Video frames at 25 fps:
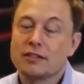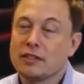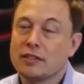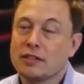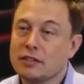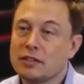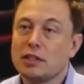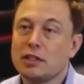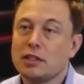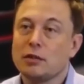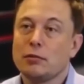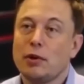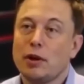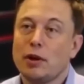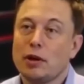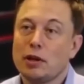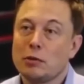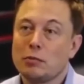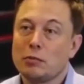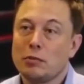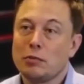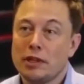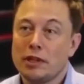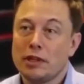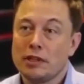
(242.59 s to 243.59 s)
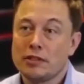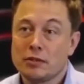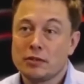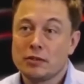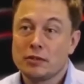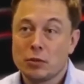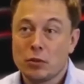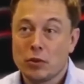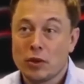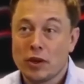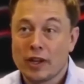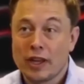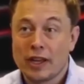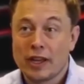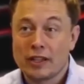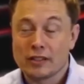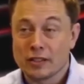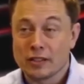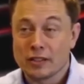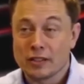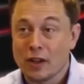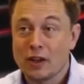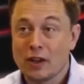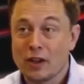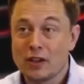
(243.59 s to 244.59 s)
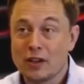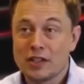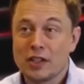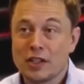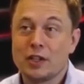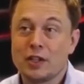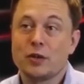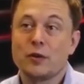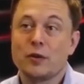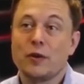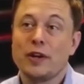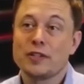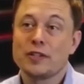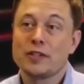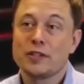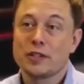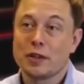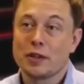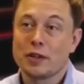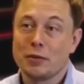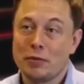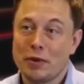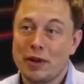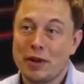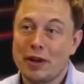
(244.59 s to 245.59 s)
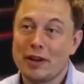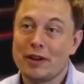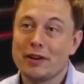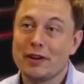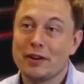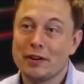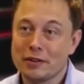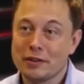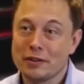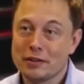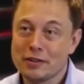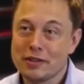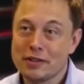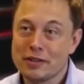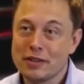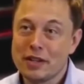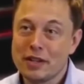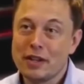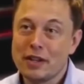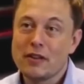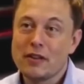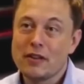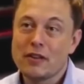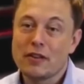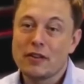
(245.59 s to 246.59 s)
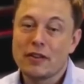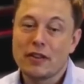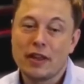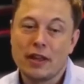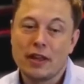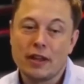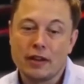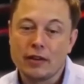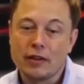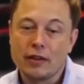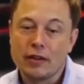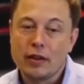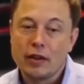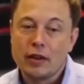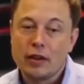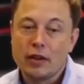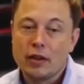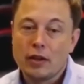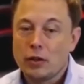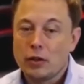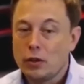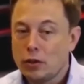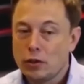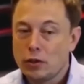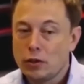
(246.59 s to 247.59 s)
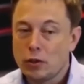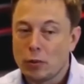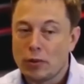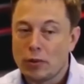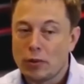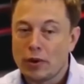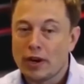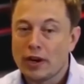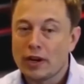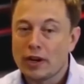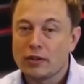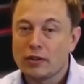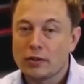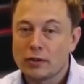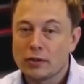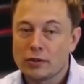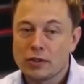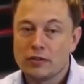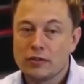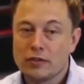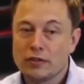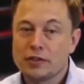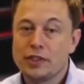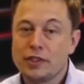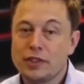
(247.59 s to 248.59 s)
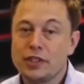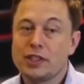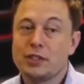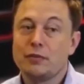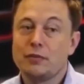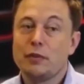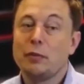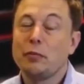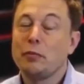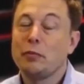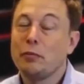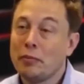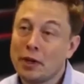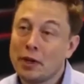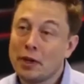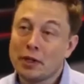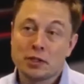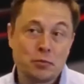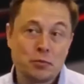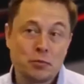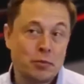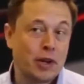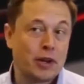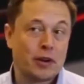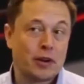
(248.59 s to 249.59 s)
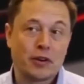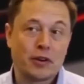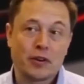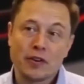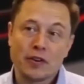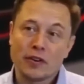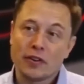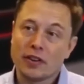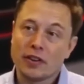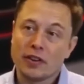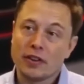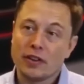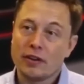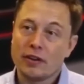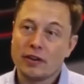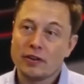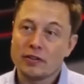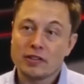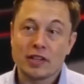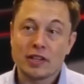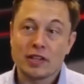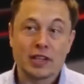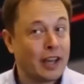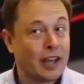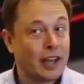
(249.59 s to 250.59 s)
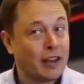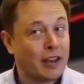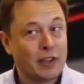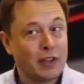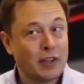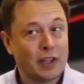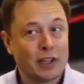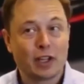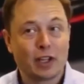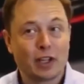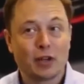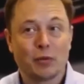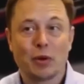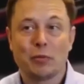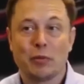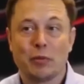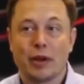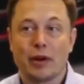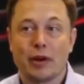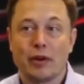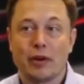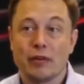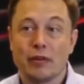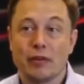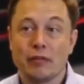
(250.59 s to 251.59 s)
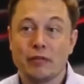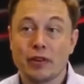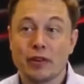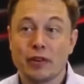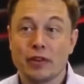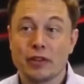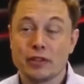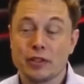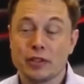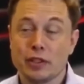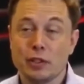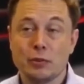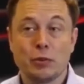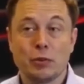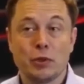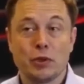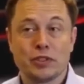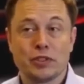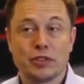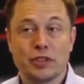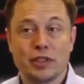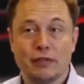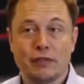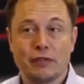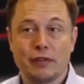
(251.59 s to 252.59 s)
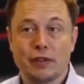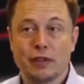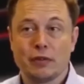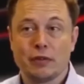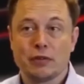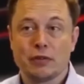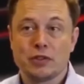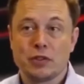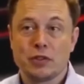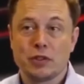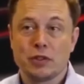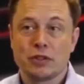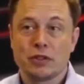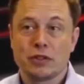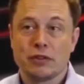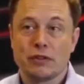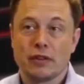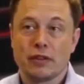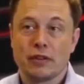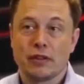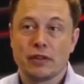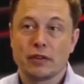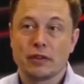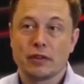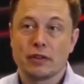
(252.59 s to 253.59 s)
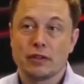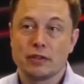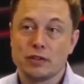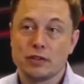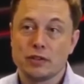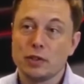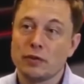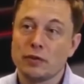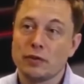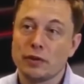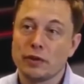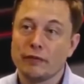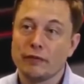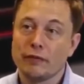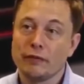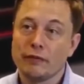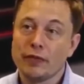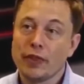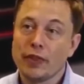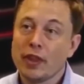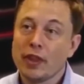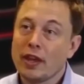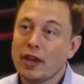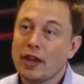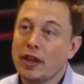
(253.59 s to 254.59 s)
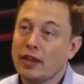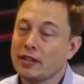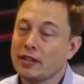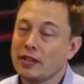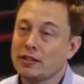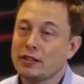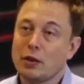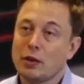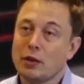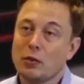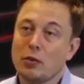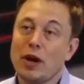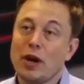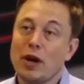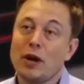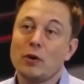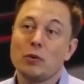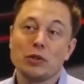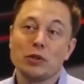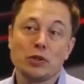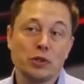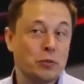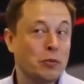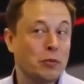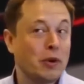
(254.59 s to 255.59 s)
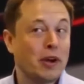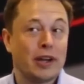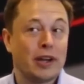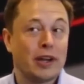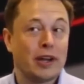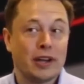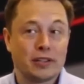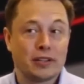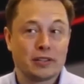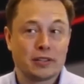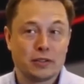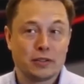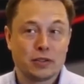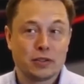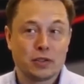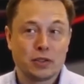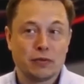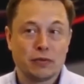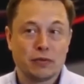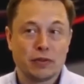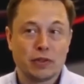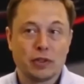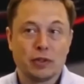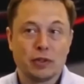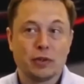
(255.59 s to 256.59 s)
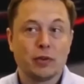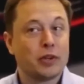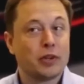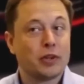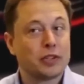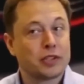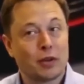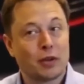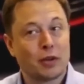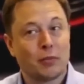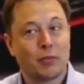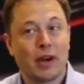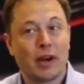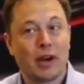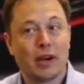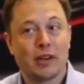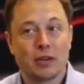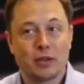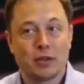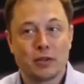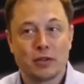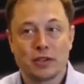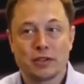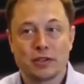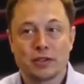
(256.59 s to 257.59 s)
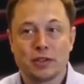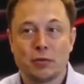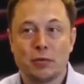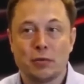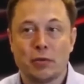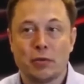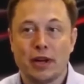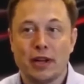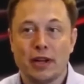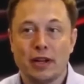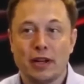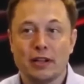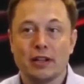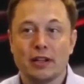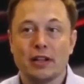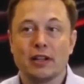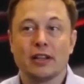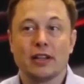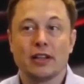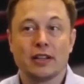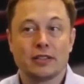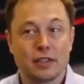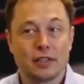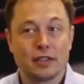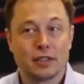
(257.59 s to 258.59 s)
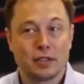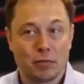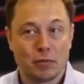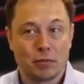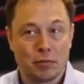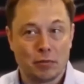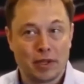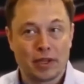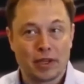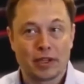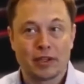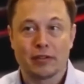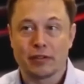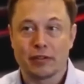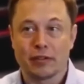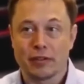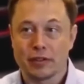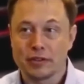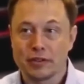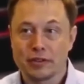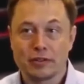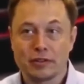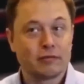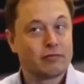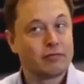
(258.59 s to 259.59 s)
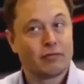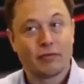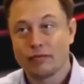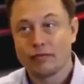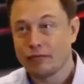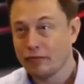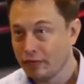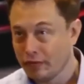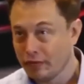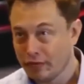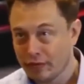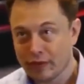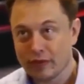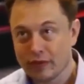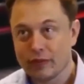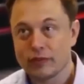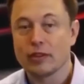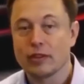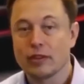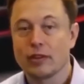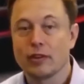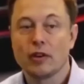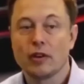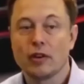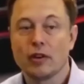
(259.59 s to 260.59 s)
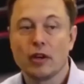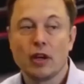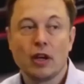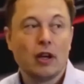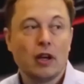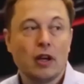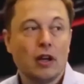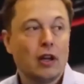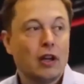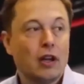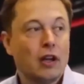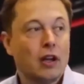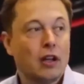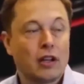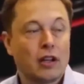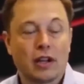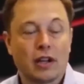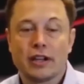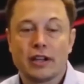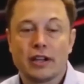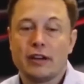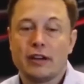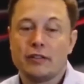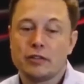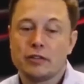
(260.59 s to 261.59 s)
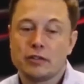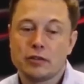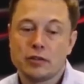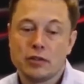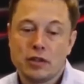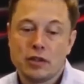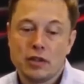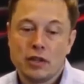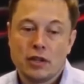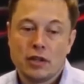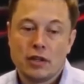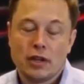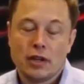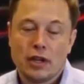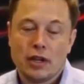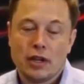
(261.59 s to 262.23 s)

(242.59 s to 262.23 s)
an existing marketplace against large entrenched competitors, then your product or service needs to be much better than theirs. It can't be a little bit better, because then you put yourself in the shoes of the consumer, and they say, why would you buy it as a consumer? You're always going to buy the trusted brand unless there's a big difference. So a lot of times,